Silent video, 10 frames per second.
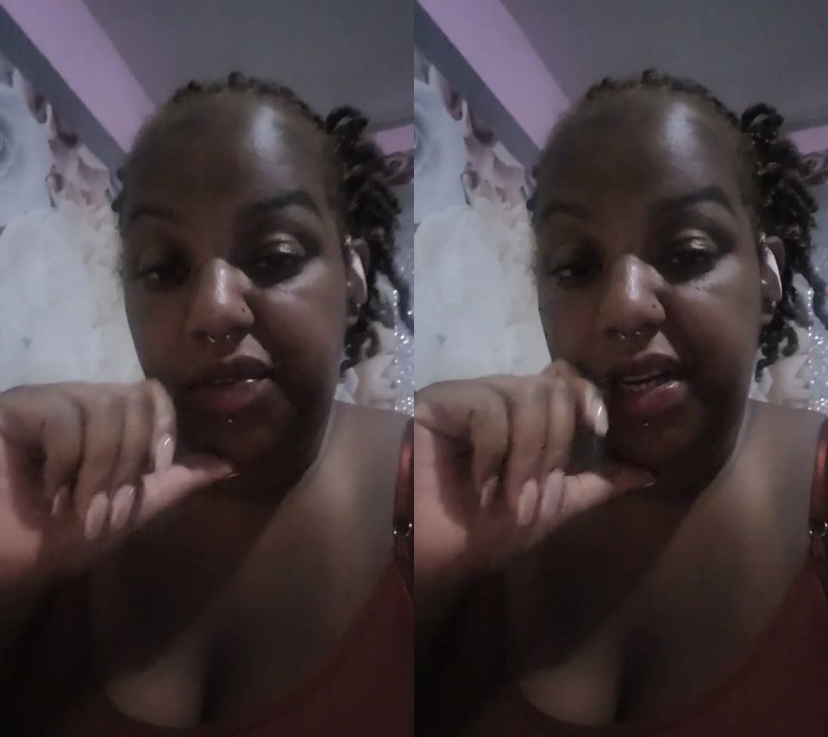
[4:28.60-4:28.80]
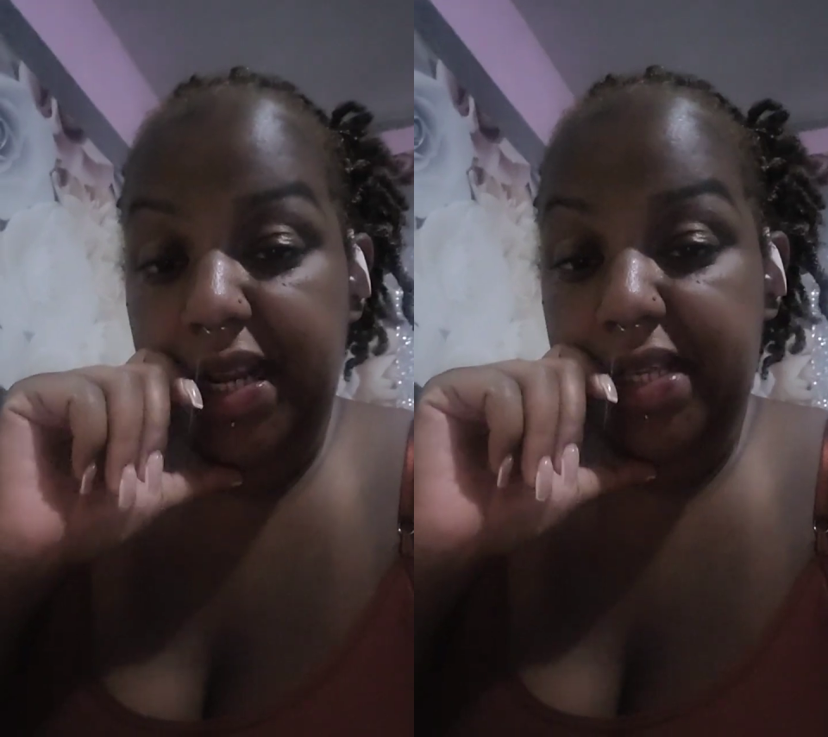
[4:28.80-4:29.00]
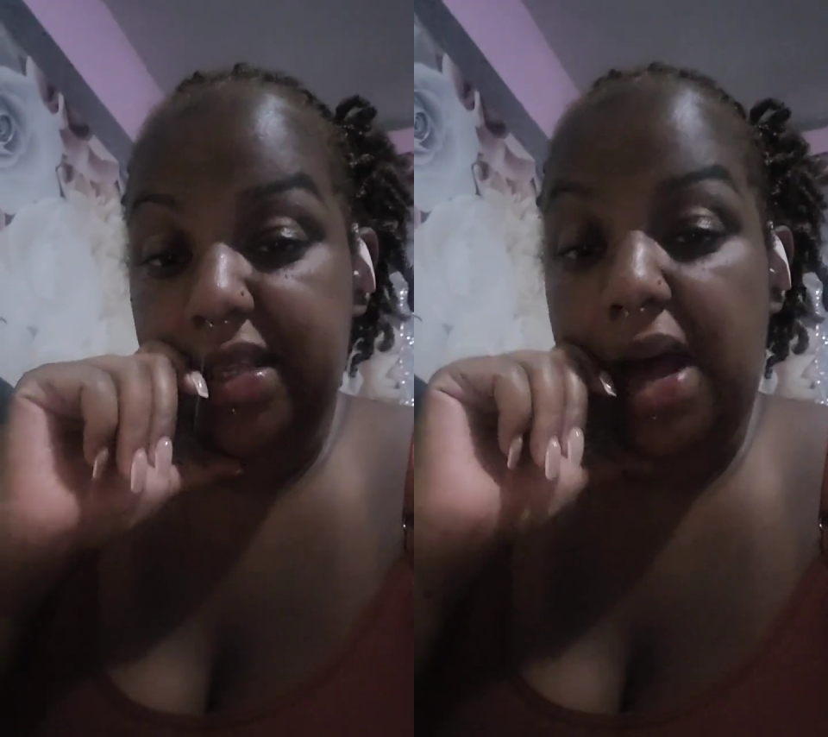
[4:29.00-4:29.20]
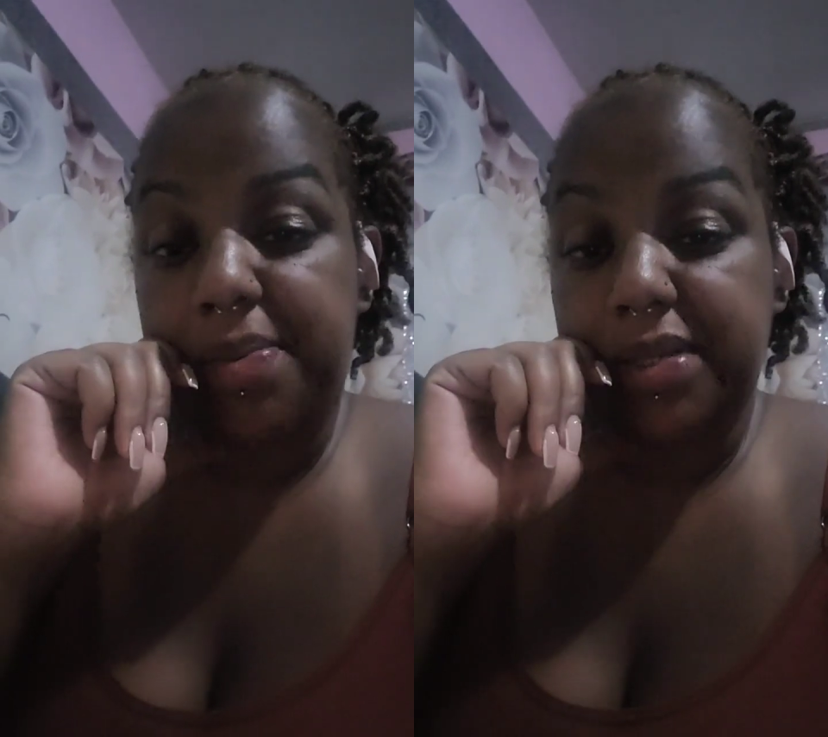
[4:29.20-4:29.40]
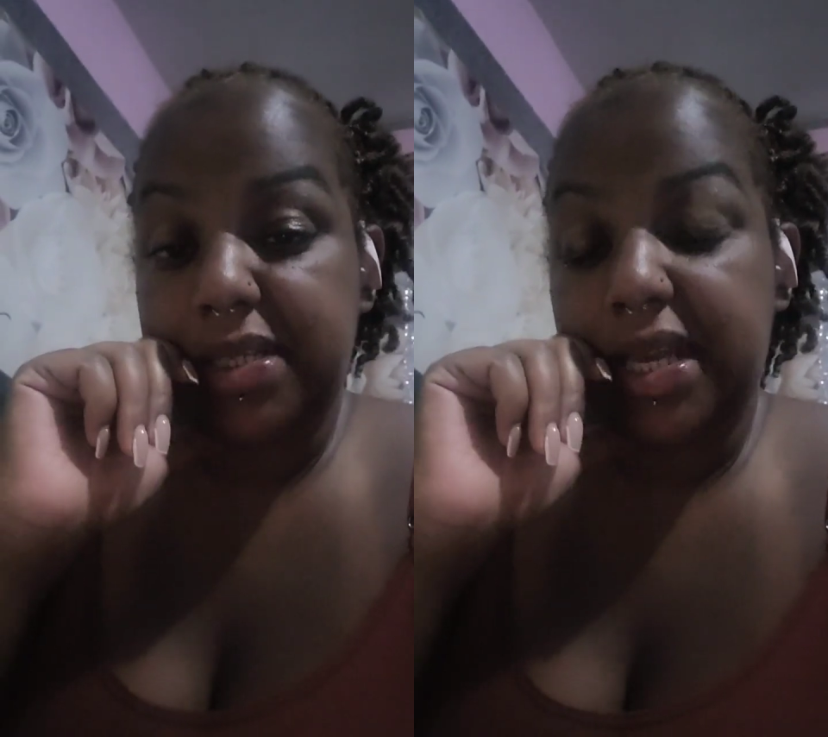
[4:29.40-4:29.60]
friend that's
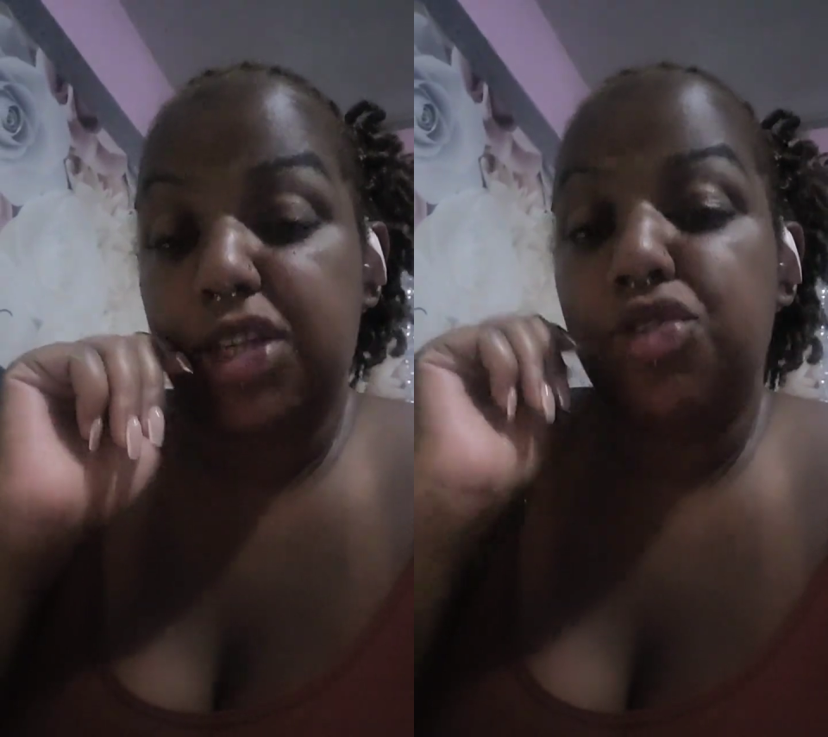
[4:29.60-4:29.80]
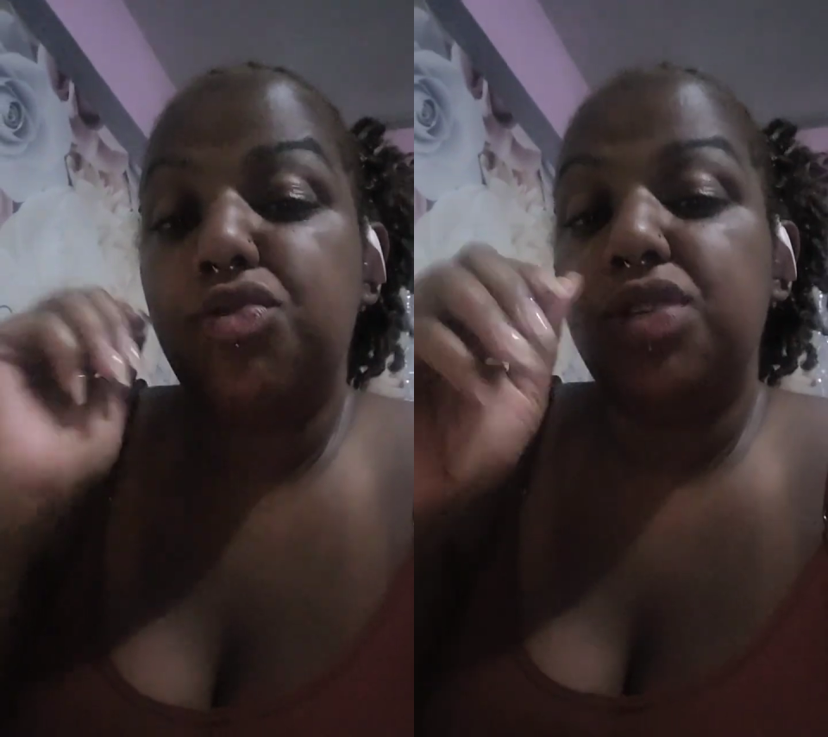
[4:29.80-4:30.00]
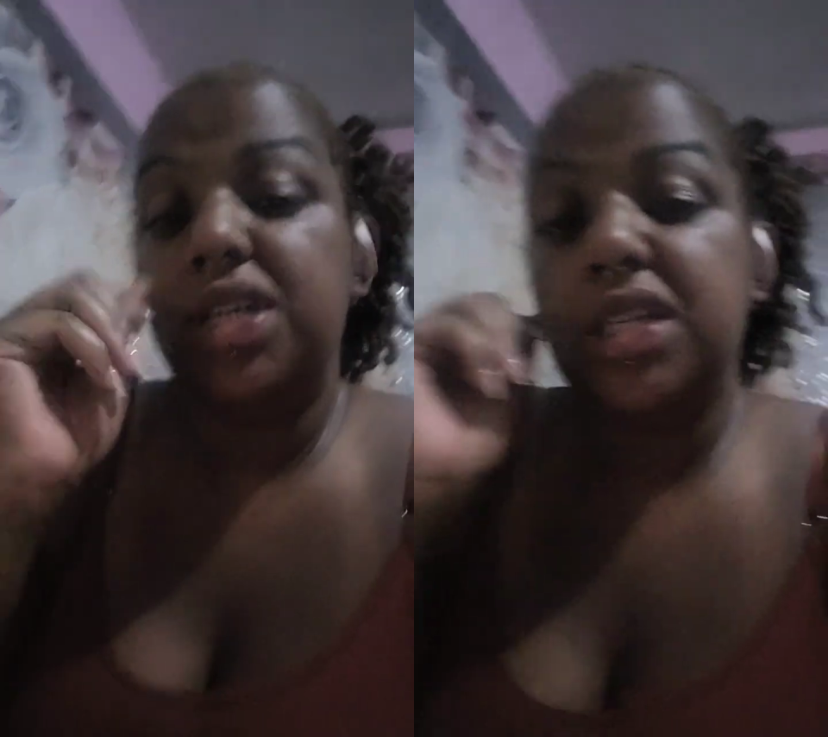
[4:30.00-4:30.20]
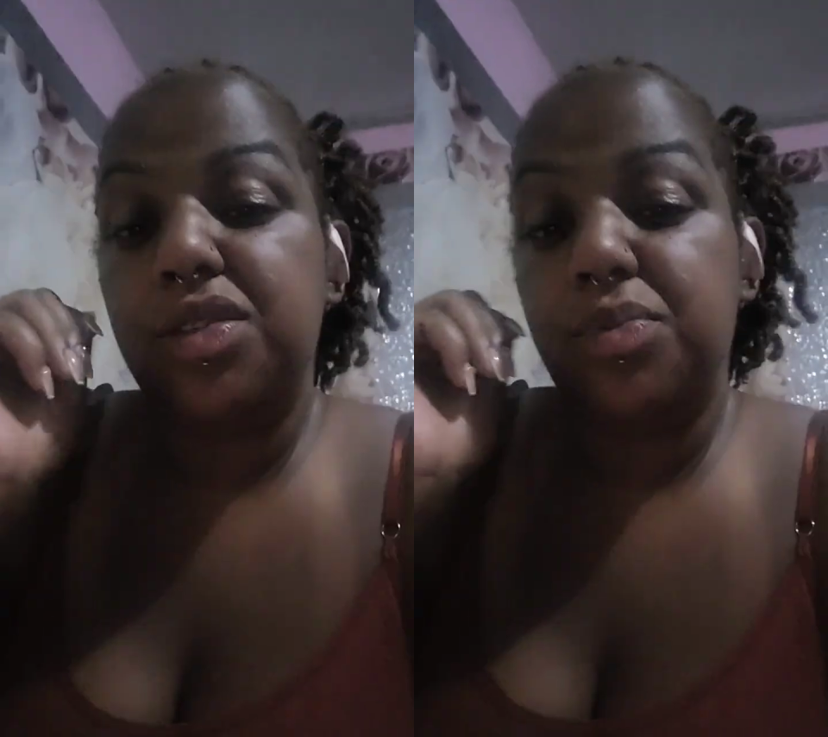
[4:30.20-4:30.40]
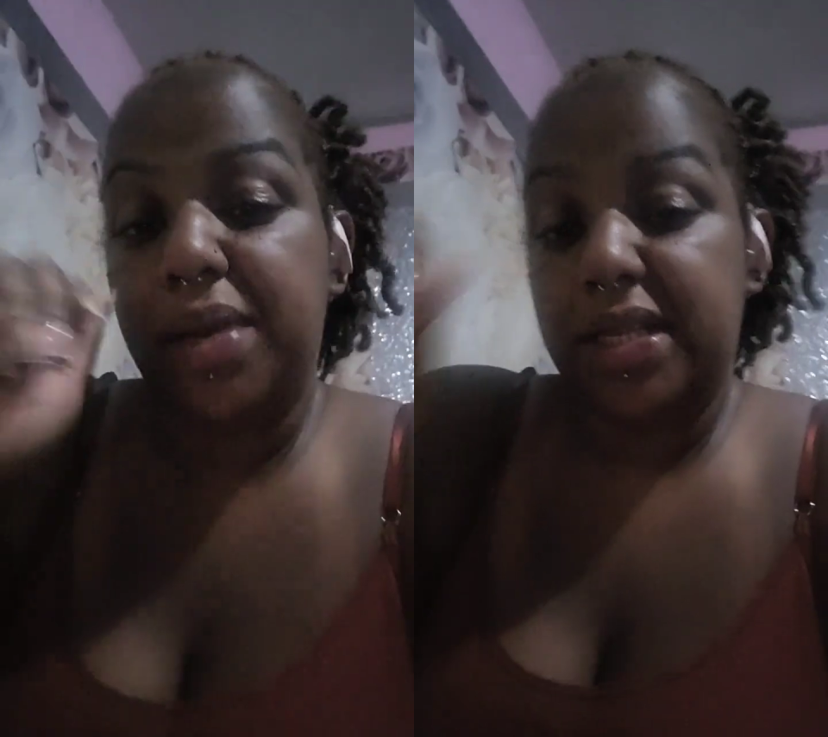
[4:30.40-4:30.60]
opposite sex, you need
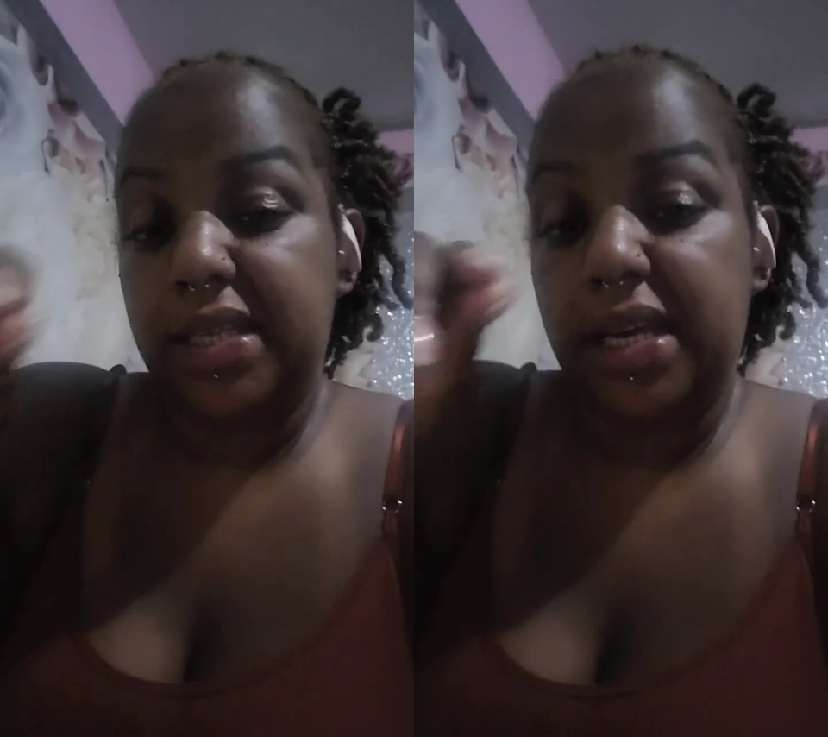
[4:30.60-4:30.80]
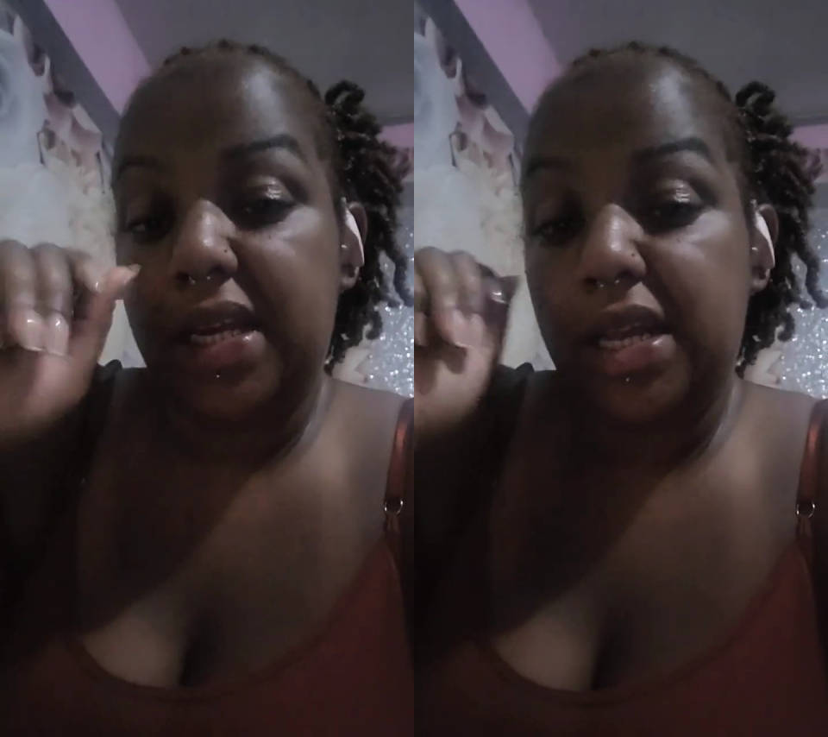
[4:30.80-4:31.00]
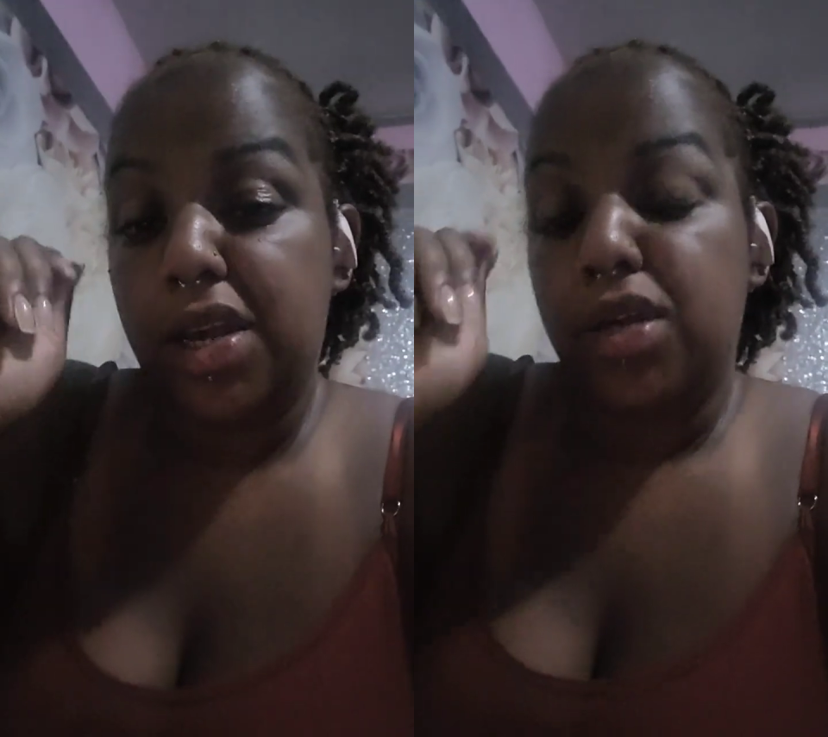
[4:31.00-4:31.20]
to maintain